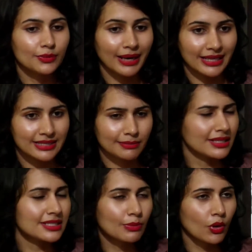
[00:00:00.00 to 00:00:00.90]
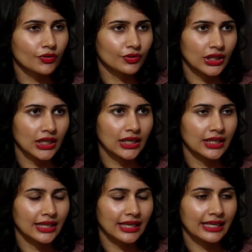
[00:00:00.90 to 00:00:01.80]
plan something small for
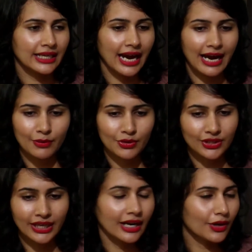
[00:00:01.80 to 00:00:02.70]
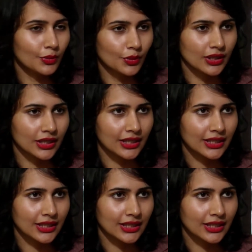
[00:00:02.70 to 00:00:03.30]
her, and I couldn't get out of work.